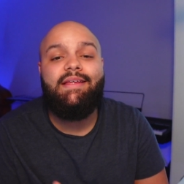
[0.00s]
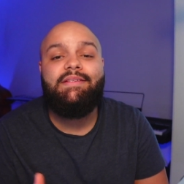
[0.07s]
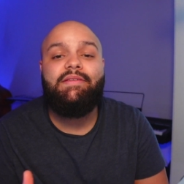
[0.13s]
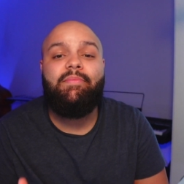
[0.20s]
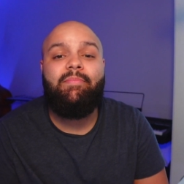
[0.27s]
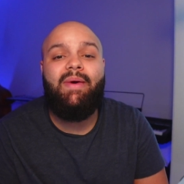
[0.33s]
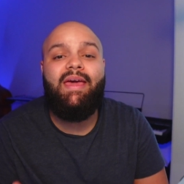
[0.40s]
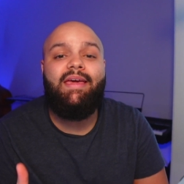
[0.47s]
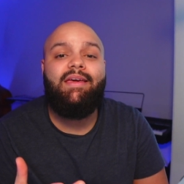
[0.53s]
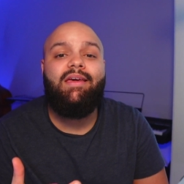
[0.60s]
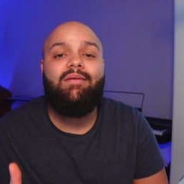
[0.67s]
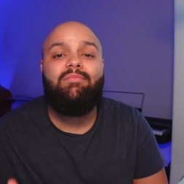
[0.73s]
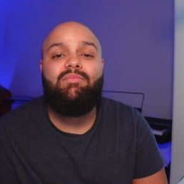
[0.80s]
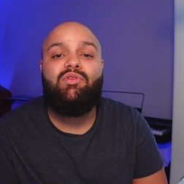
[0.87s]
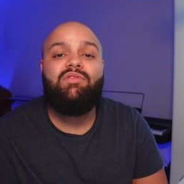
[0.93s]
to make
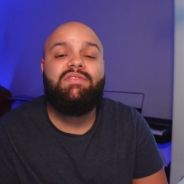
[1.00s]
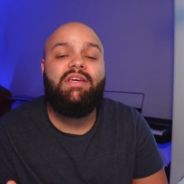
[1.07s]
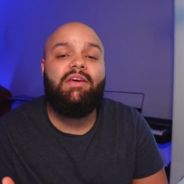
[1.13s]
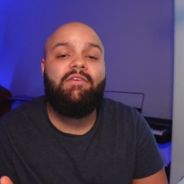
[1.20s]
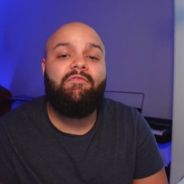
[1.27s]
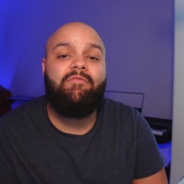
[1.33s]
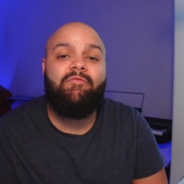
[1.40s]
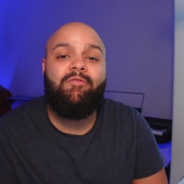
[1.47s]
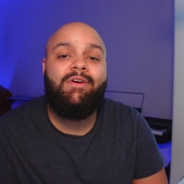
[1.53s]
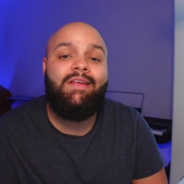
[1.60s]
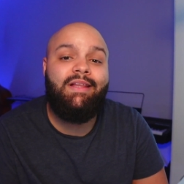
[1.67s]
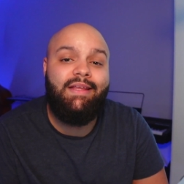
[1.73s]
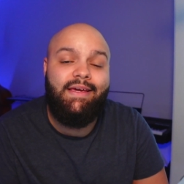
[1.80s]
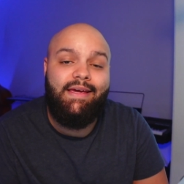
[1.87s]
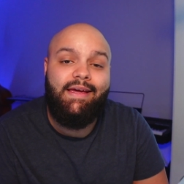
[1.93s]
music
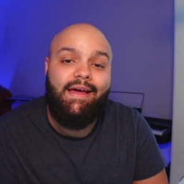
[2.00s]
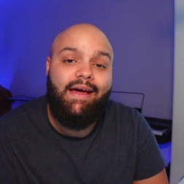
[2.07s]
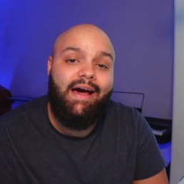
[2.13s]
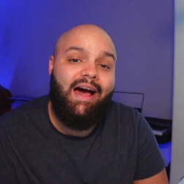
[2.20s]
freely.